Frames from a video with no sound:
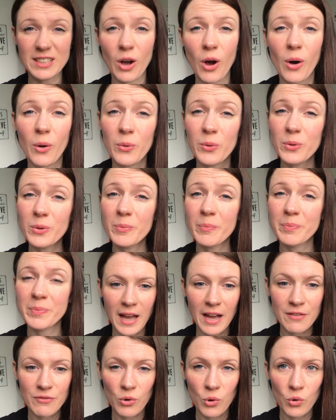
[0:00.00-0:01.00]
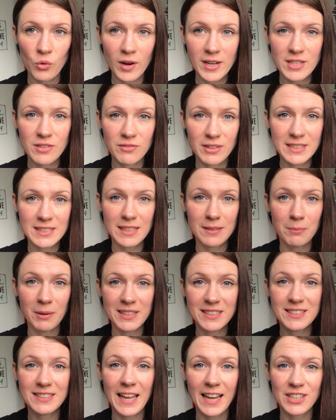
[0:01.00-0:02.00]
a whole. I've already written my
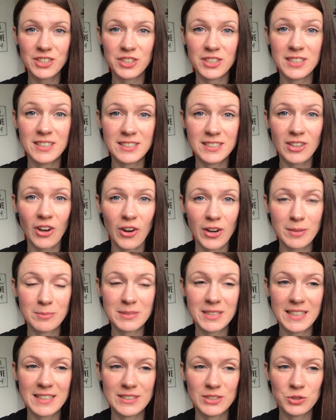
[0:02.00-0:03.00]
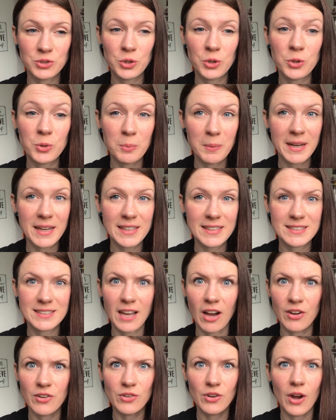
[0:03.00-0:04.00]
section and timed it. It's 2 minutes,
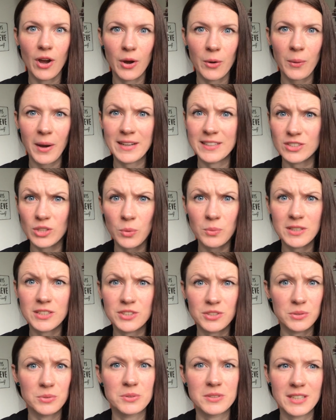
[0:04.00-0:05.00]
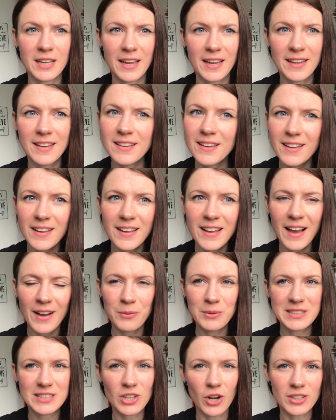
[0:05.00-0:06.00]
I know, and it's only Tuesday.
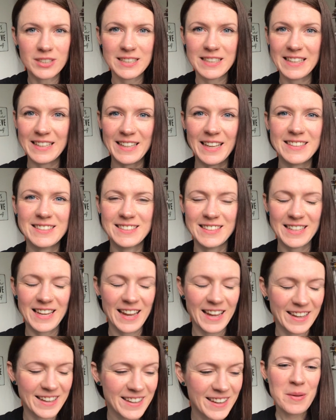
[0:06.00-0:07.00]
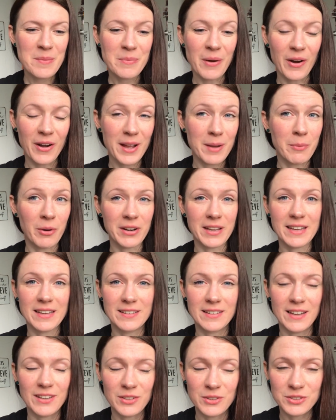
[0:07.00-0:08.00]
We started it yesterday, but I am on it.
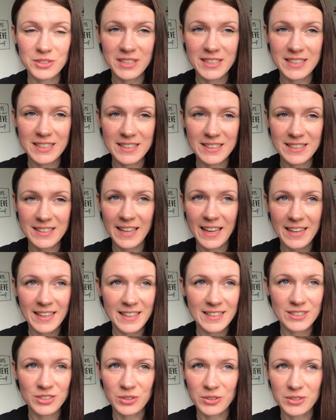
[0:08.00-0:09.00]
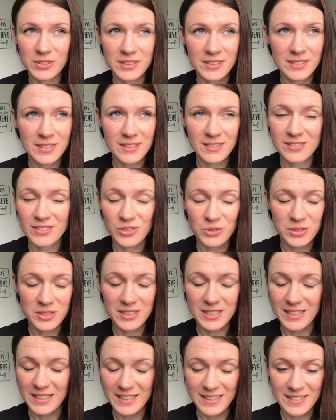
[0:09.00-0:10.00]
I usually get it done,
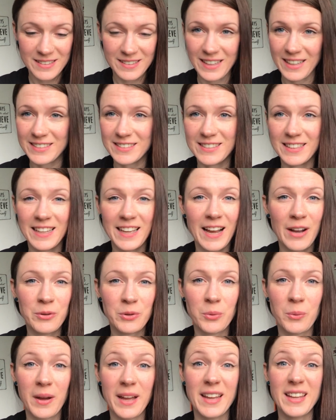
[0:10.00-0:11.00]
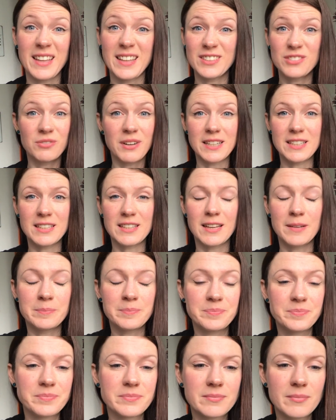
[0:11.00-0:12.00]
dusted, that's it, out the way, it's ready then.